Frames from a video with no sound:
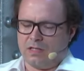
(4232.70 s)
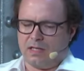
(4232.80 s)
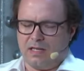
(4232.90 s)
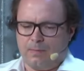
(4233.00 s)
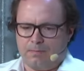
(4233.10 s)

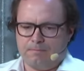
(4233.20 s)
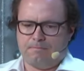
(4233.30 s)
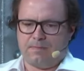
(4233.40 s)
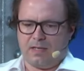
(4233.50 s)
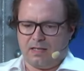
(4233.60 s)
to
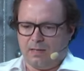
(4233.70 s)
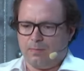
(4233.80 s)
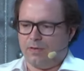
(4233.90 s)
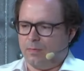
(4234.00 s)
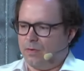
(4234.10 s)

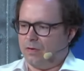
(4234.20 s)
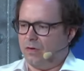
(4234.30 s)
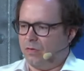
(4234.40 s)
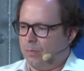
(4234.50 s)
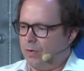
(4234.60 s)
keep the,
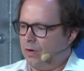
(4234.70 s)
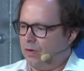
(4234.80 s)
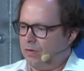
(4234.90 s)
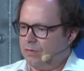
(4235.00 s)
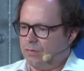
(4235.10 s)
you know, the
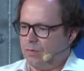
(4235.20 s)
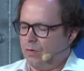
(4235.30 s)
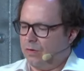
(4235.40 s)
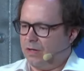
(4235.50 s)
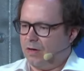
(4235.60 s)
ball
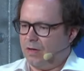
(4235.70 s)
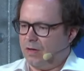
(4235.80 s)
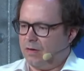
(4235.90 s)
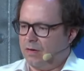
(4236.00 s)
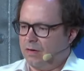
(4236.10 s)
rolling
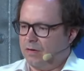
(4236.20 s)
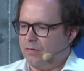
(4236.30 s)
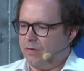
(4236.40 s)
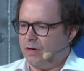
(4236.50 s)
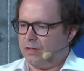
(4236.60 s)
on
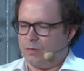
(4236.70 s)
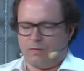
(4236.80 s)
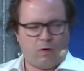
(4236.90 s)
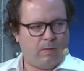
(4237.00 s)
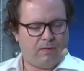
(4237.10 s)
various
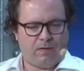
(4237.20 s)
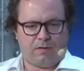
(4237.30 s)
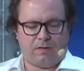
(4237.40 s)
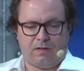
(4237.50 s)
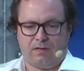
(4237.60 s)
reform
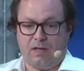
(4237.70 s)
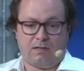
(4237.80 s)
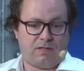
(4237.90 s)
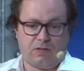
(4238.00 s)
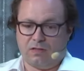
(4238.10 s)
efforts.
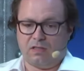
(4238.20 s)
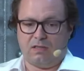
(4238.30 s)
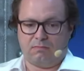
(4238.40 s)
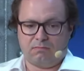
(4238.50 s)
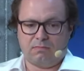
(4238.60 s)
It's
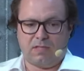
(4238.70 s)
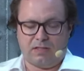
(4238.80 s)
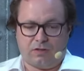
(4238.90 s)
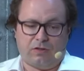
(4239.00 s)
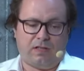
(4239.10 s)
certainly
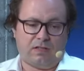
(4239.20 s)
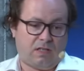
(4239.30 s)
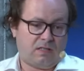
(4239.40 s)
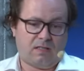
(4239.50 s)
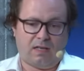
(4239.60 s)

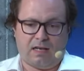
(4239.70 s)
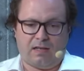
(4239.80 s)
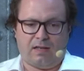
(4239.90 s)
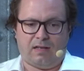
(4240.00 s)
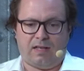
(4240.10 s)
exhausting,
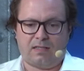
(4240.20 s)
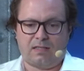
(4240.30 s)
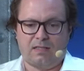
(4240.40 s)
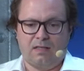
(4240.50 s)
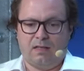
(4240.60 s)
and I think
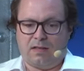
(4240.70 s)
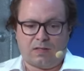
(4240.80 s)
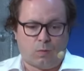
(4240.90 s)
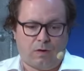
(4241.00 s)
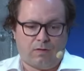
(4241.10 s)

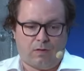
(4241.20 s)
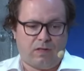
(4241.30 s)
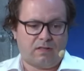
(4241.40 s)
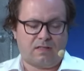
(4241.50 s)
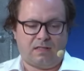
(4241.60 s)
that's one of the
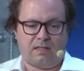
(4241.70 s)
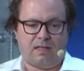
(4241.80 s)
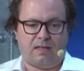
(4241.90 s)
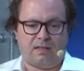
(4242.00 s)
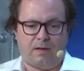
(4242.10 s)
risks,
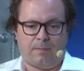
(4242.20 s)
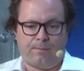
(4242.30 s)
is that